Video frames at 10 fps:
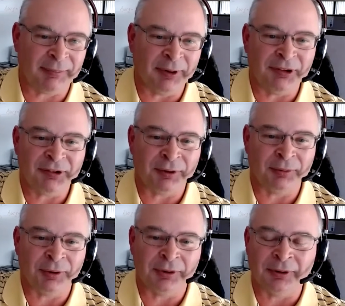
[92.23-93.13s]
a
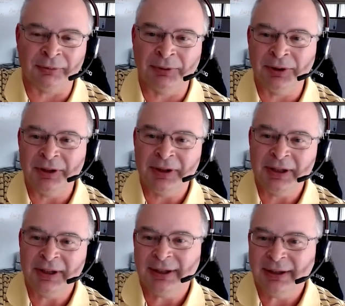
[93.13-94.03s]
wide
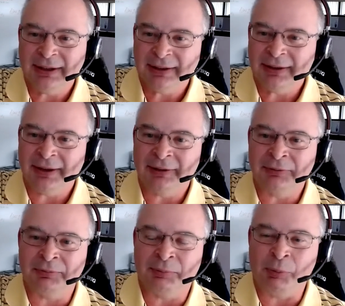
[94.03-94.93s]
range of
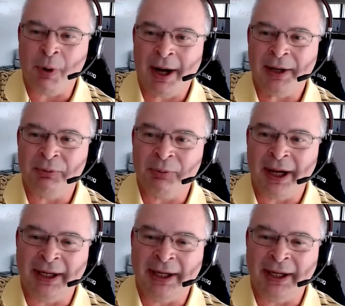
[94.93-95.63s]
electronic components,